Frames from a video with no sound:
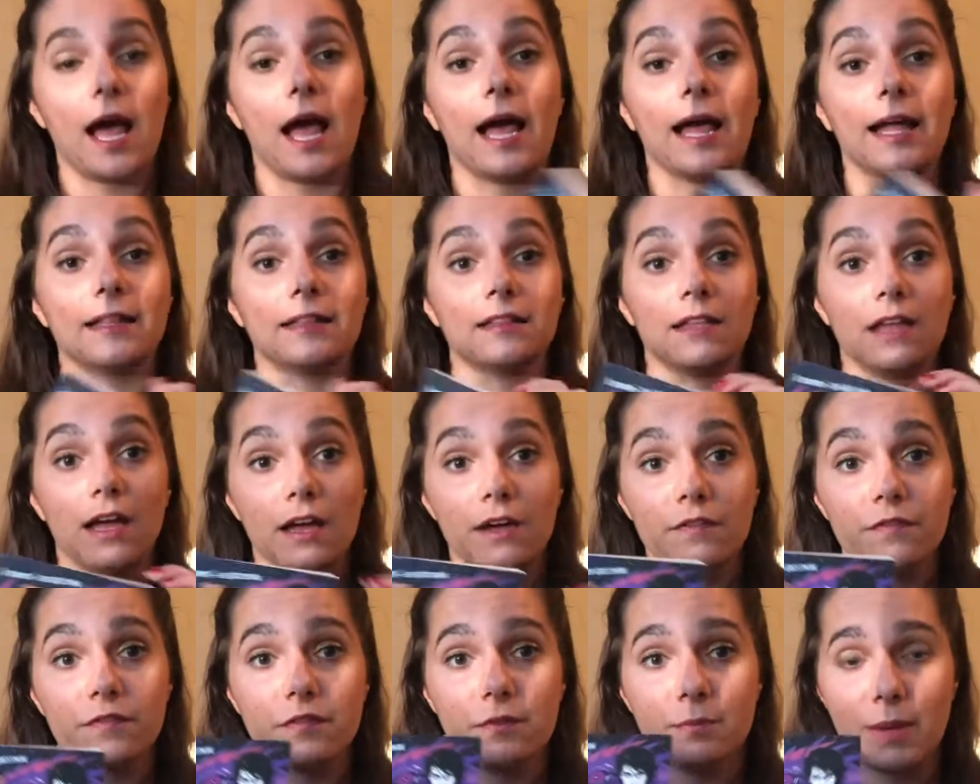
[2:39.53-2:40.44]
I
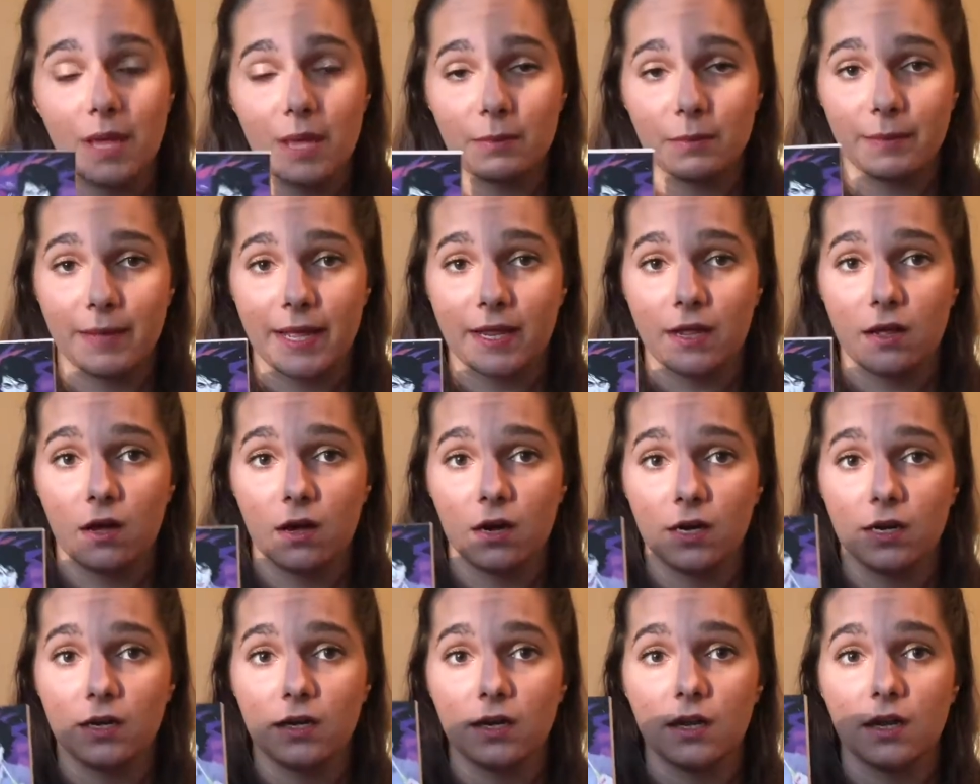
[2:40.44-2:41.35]
love the paperback
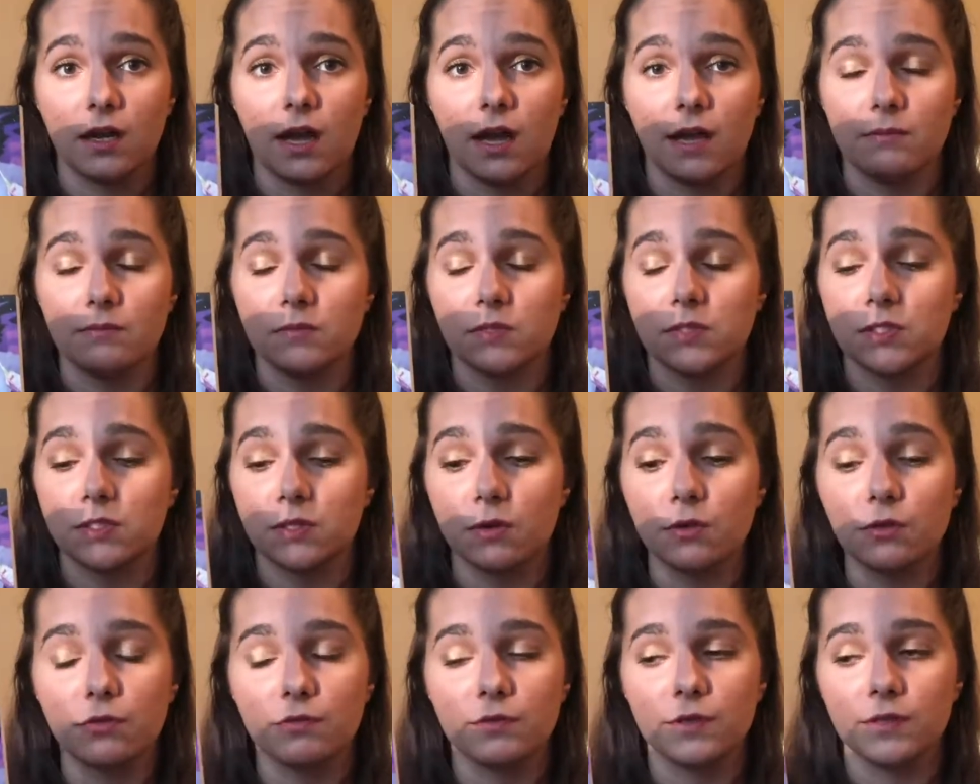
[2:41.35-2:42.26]
art. I'm so
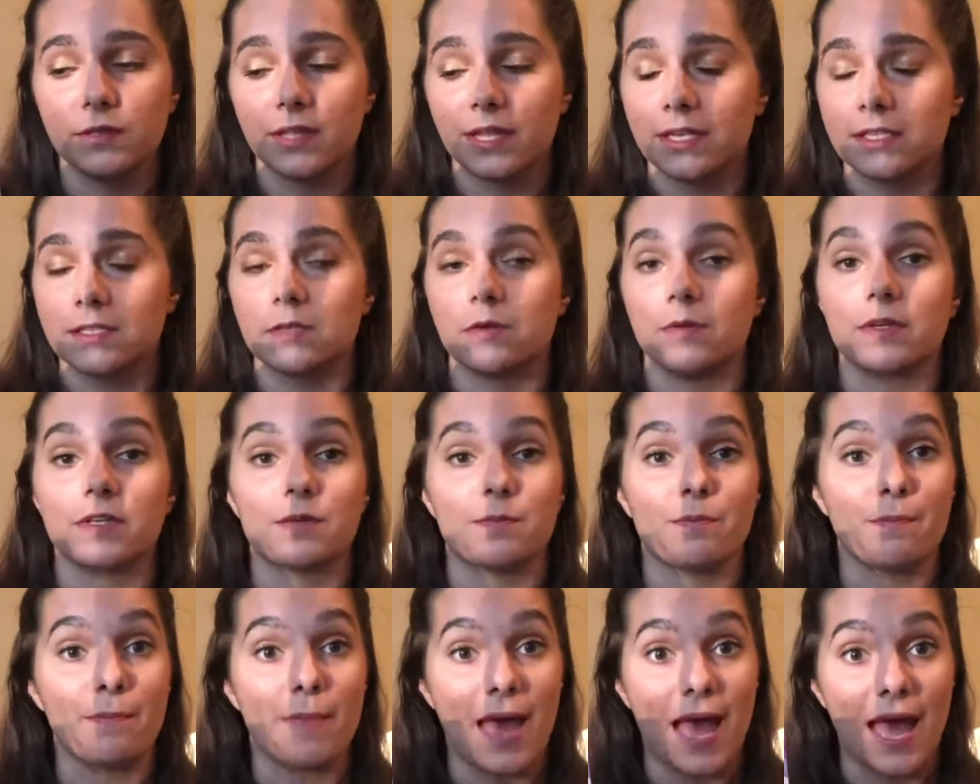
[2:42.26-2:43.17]
thrilled that it's going to
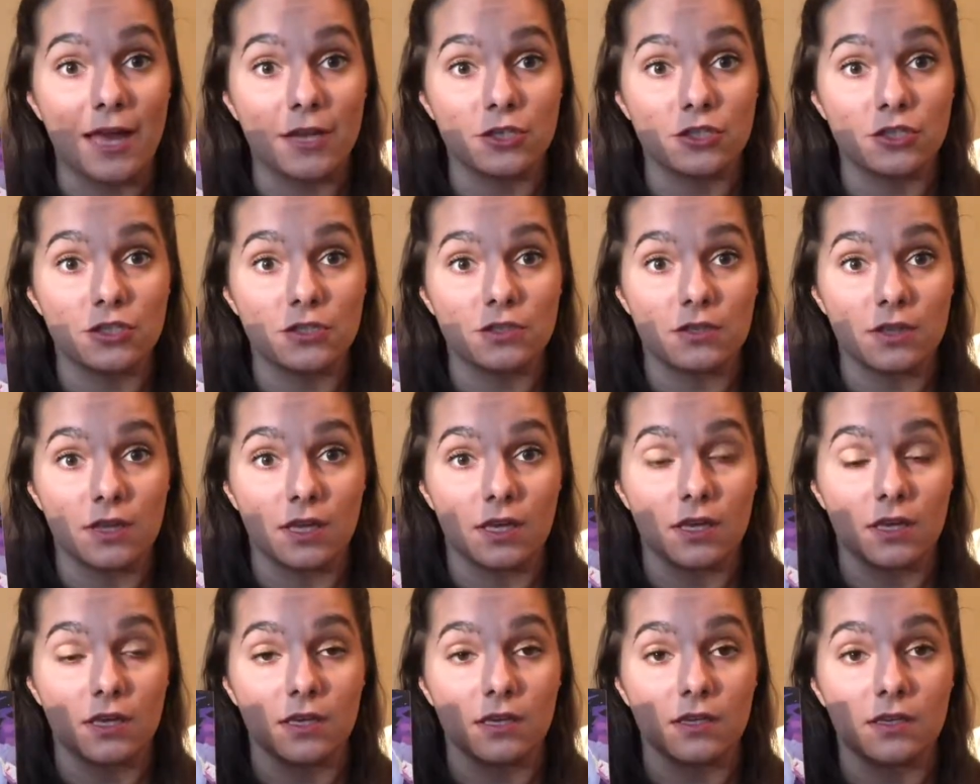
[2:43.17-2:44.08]
match
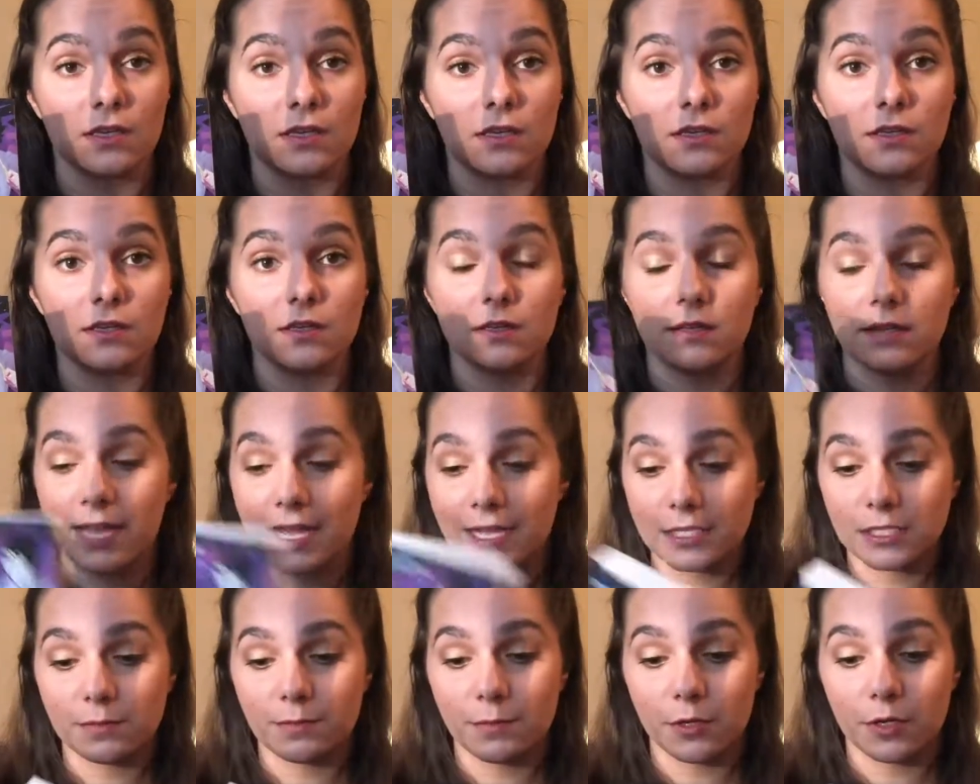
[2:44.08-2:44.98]
the
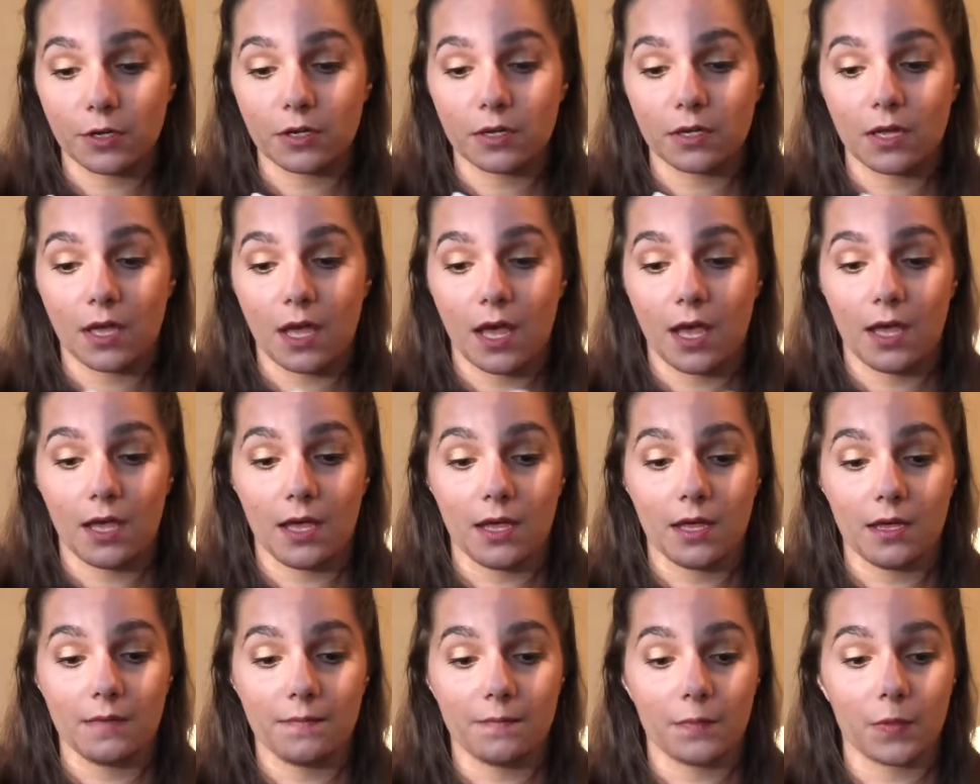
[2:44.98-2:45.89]
next book,
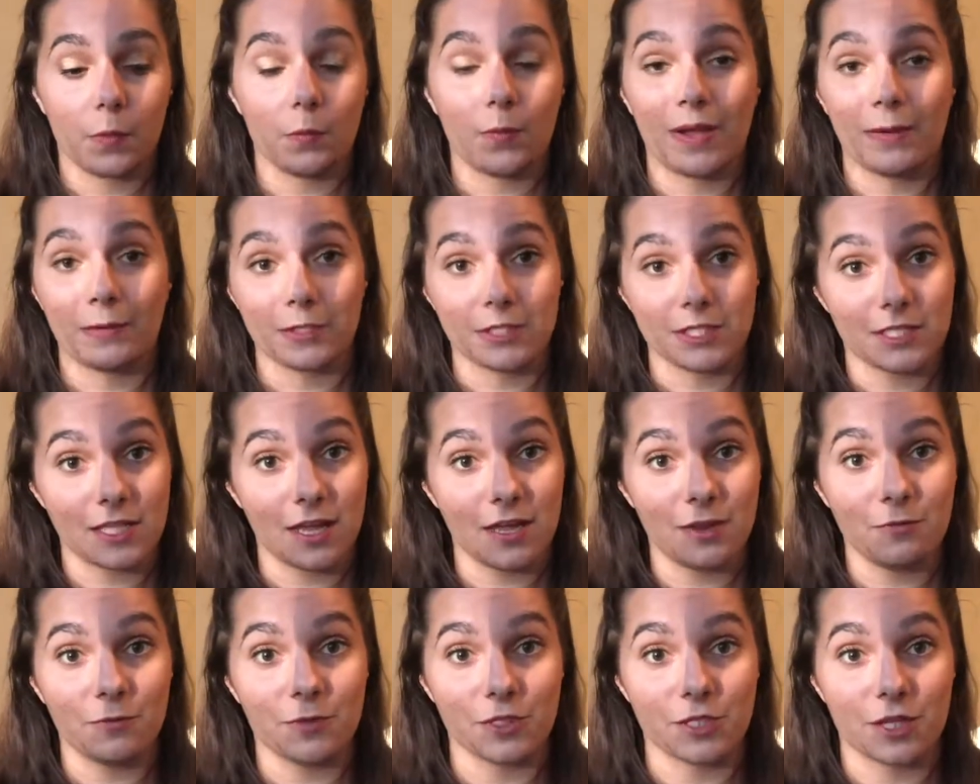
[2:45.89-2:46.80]
Wayward
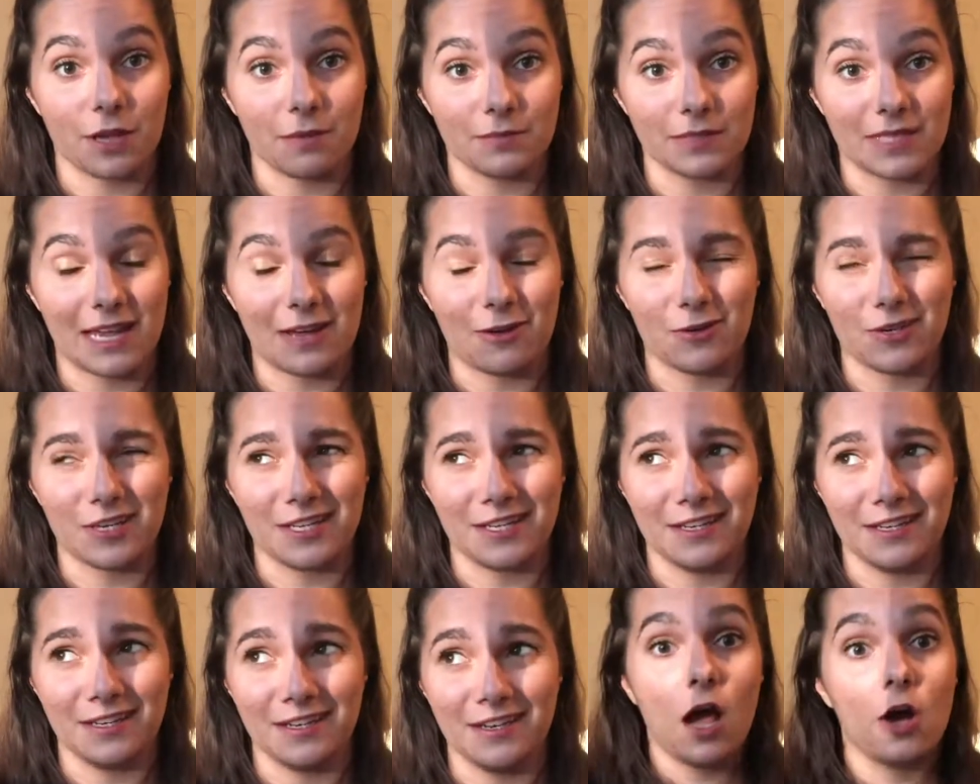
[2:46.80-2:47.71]
Son, which comes out
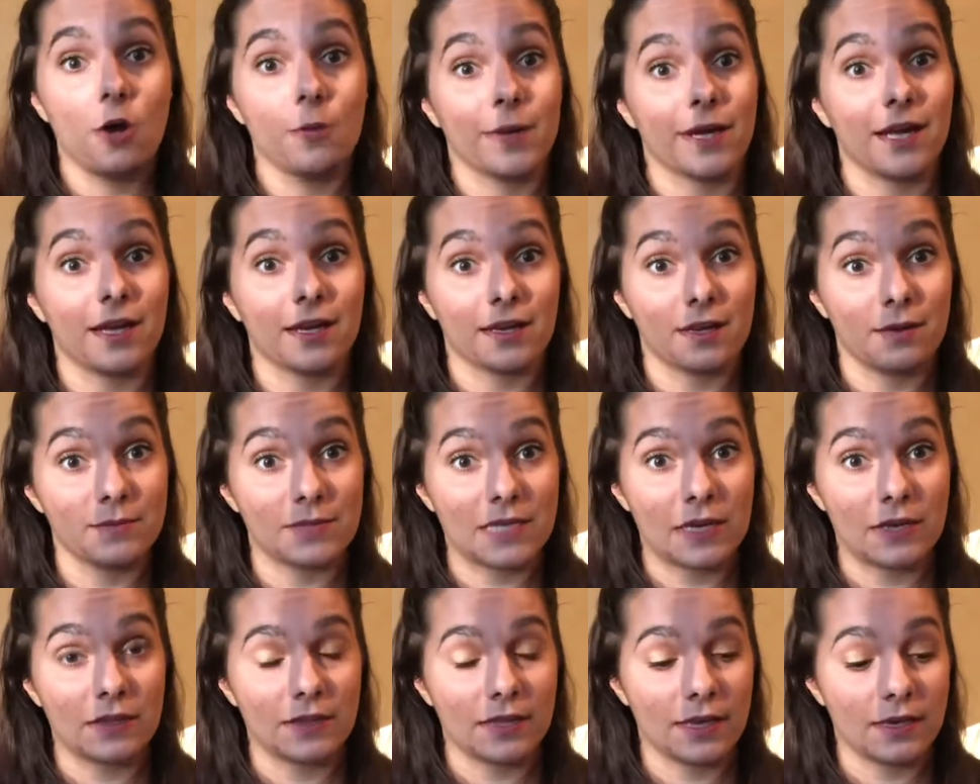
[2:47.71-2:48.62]
in, oh my god, it comes
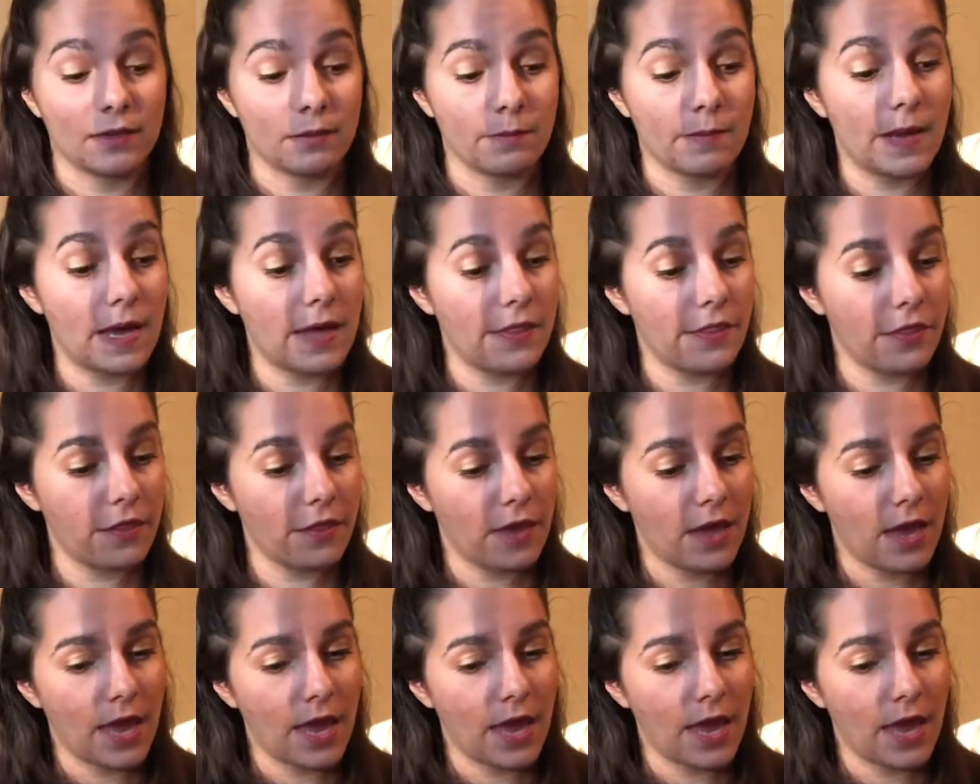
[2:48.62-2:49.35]
out at the end of the month.